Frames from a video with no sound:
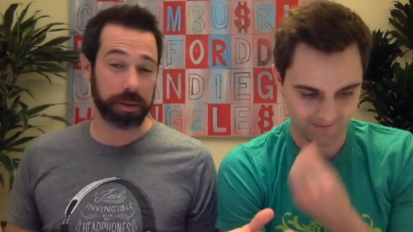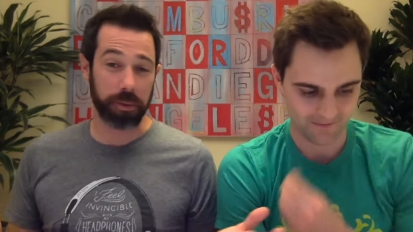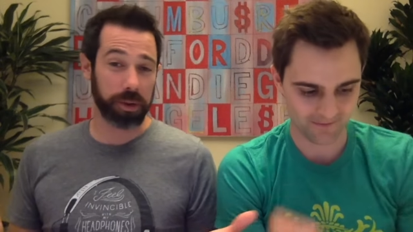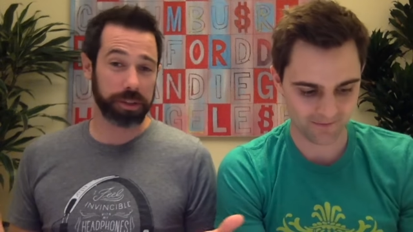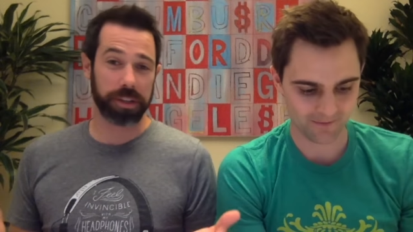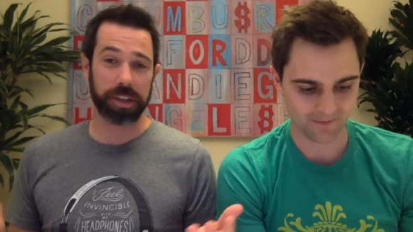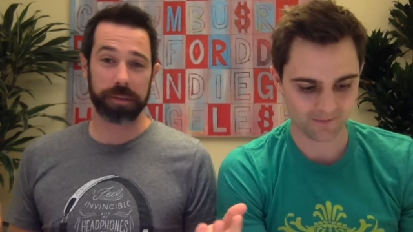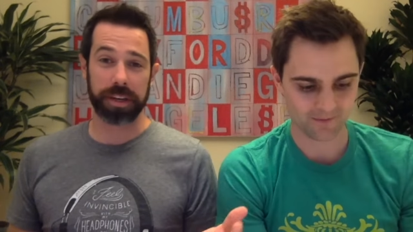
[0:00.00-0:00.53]

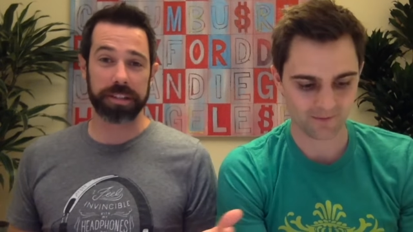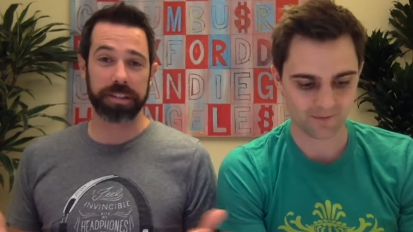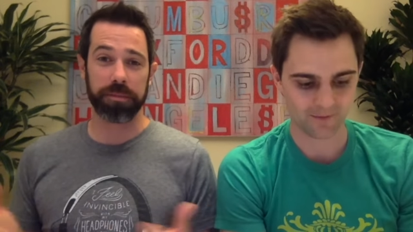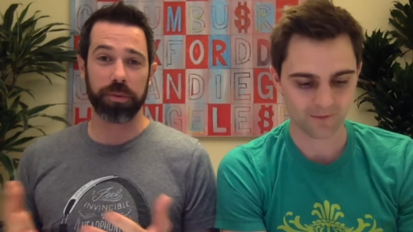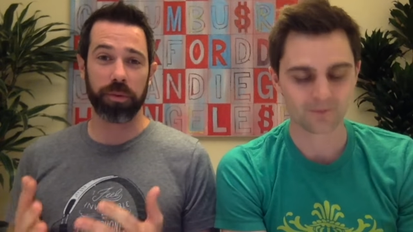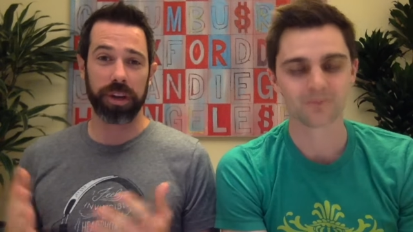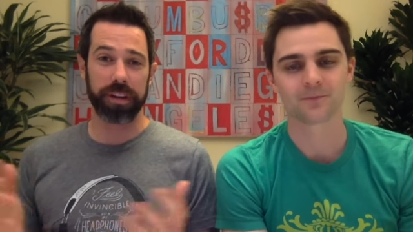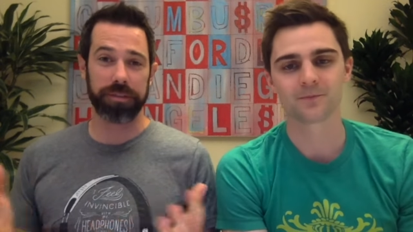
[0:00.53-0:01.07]
Speaker 1: Maybe we could talk about at
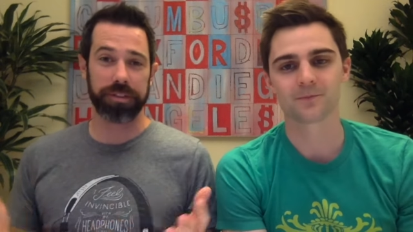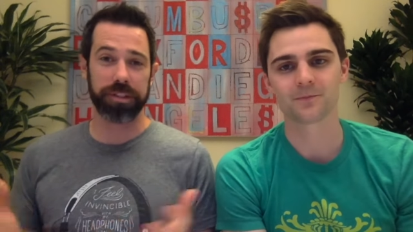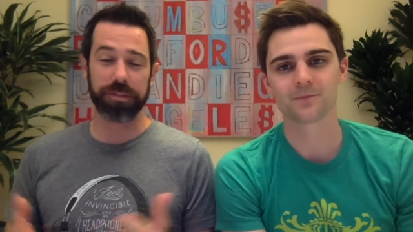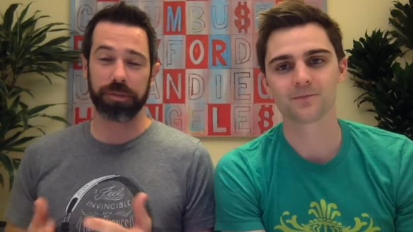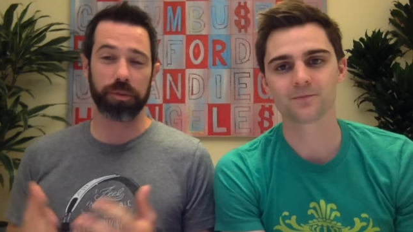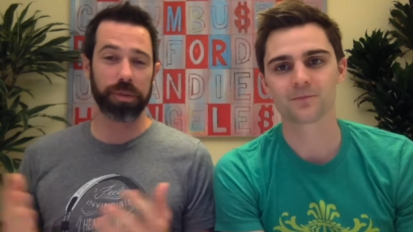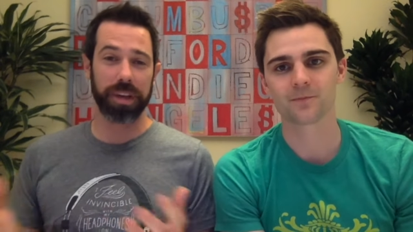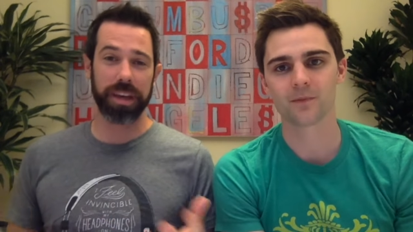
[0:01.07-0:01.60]
some point if
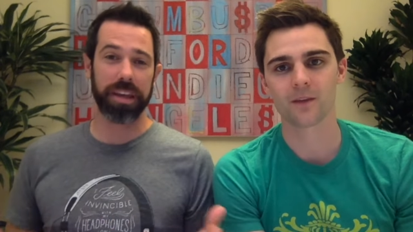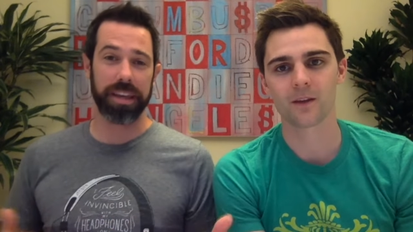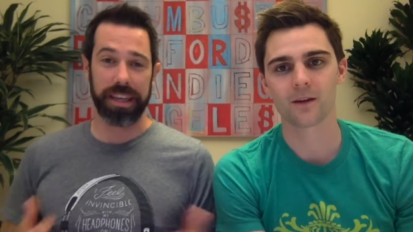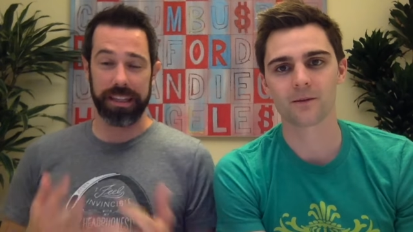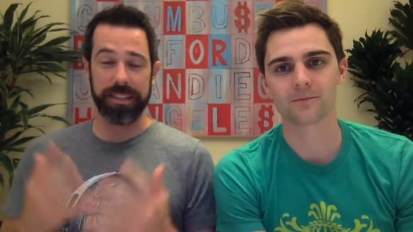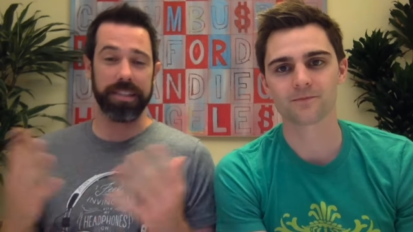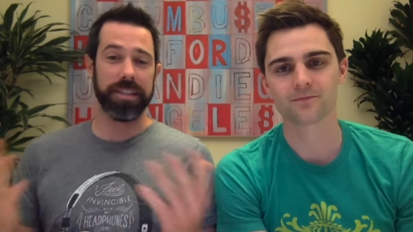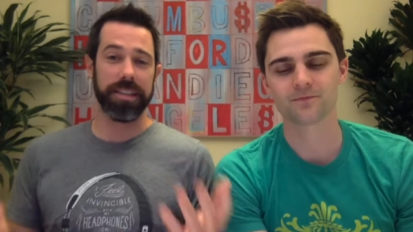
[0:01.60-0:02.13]

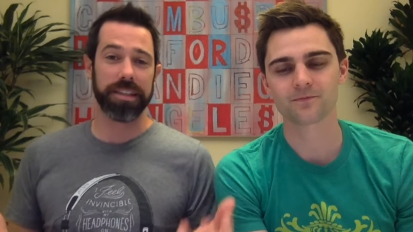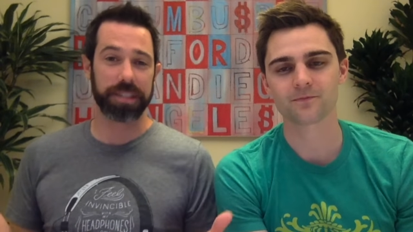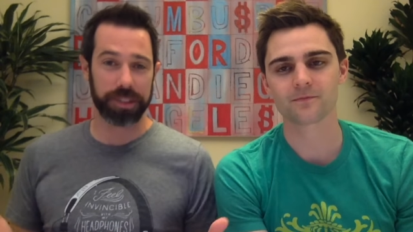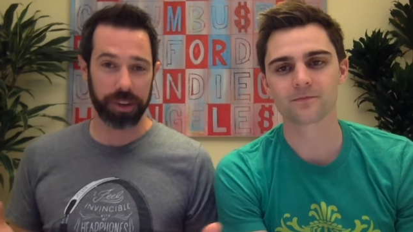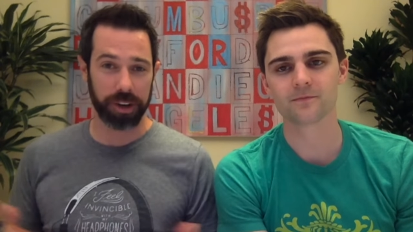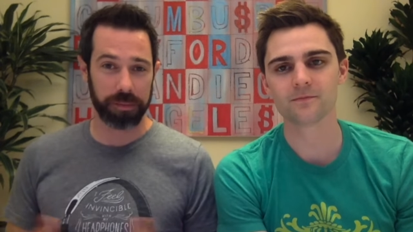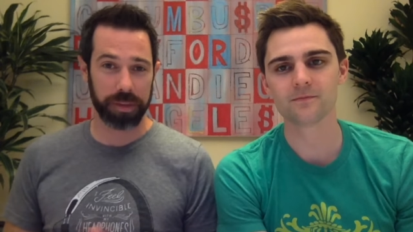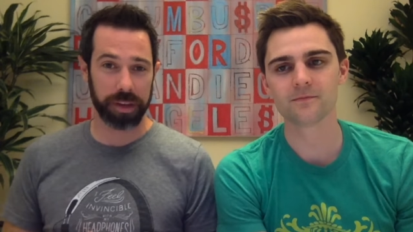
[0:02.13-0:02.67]
chivalry
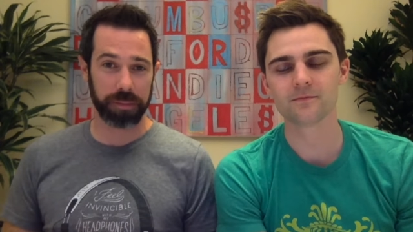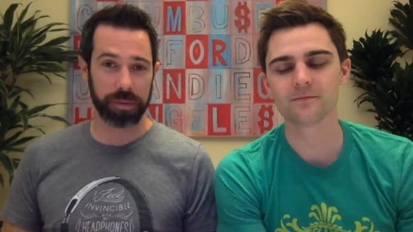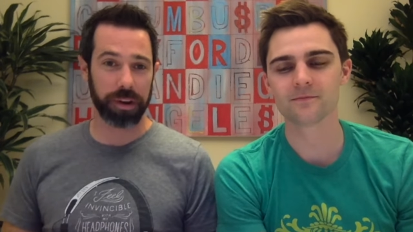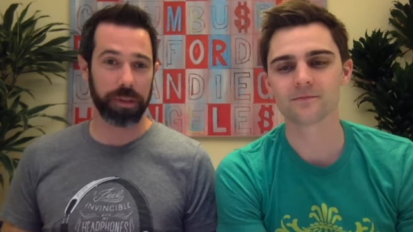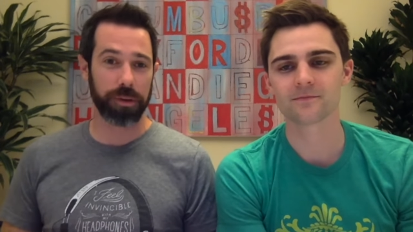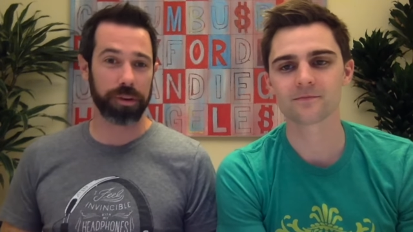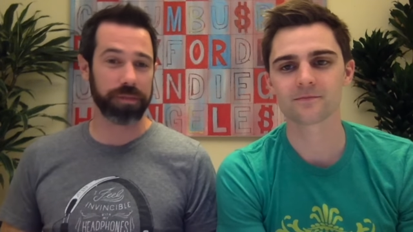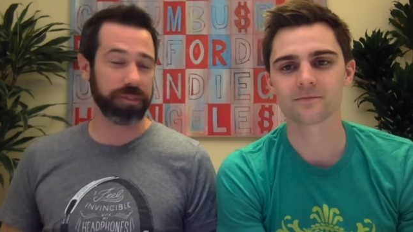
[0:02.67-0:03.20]
exists on Big
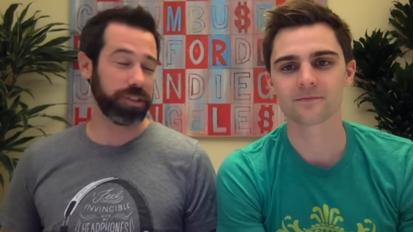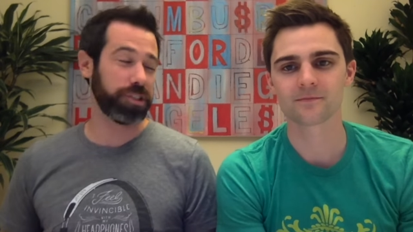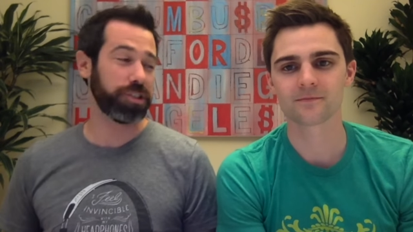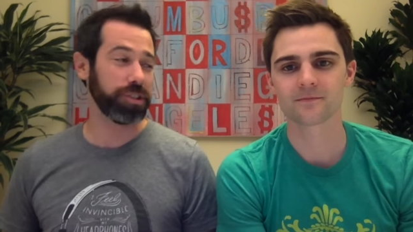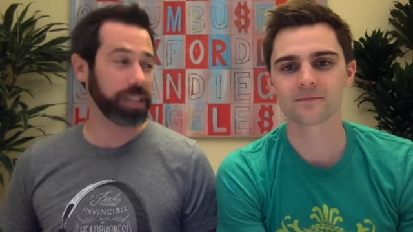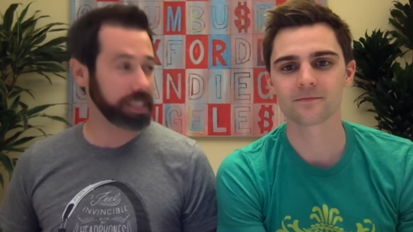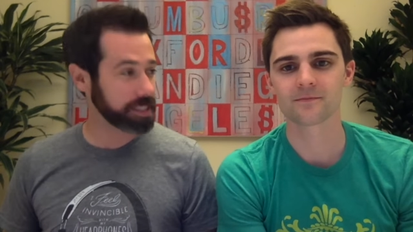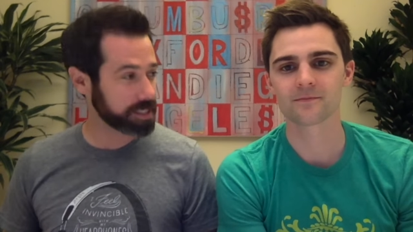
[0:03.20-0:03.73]
Brother, if it
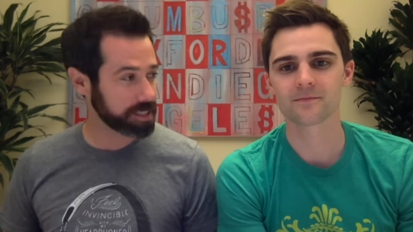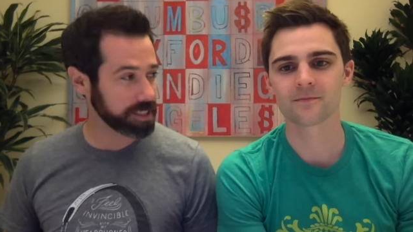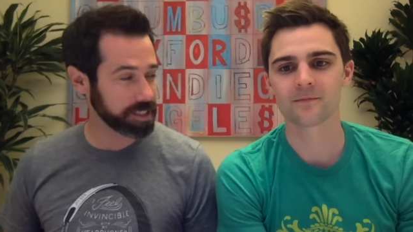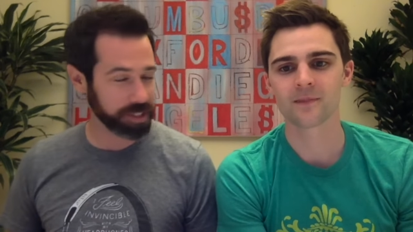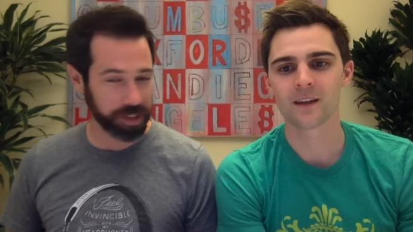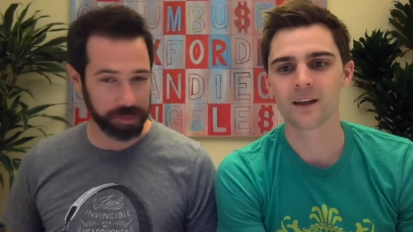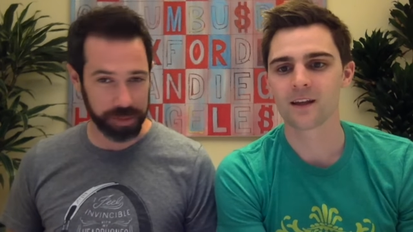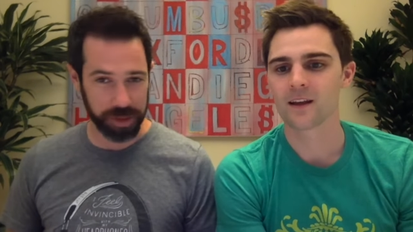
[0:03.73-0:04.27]
should
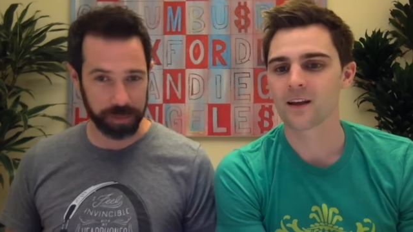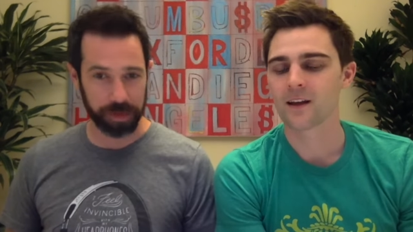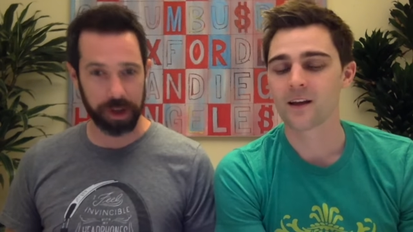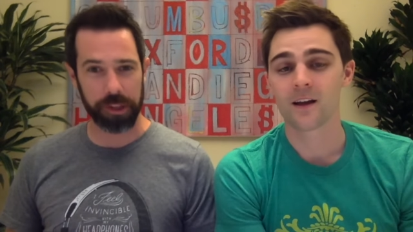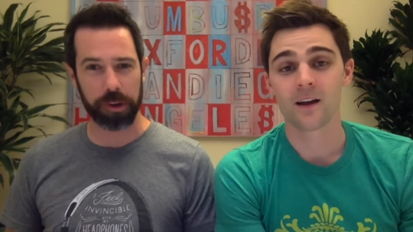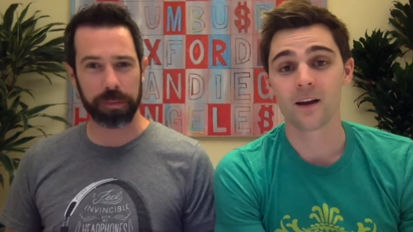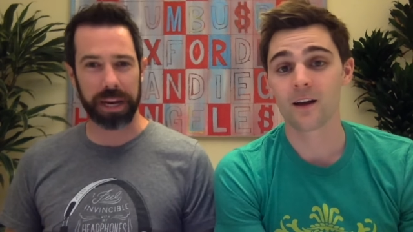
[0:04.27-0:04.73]
exist on Big Brother.